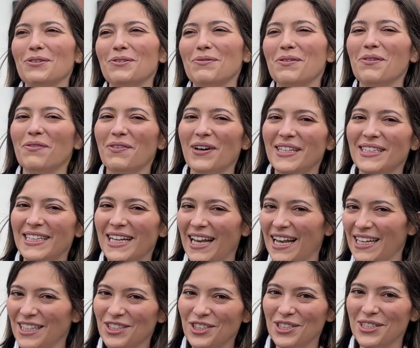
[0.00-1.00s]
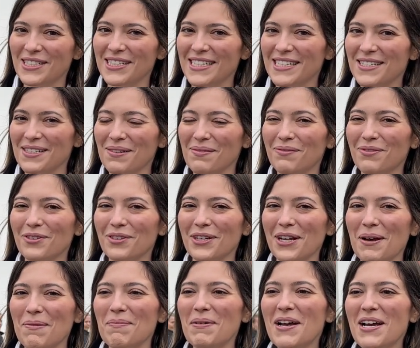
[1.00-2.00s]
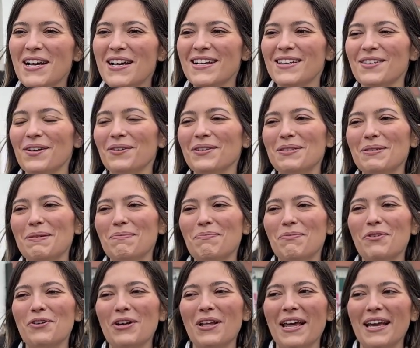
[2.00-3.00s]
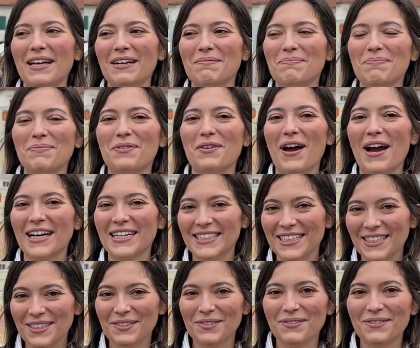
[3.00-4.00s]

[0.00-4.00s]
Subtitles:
of a ventilation system for them, so it's more like a practical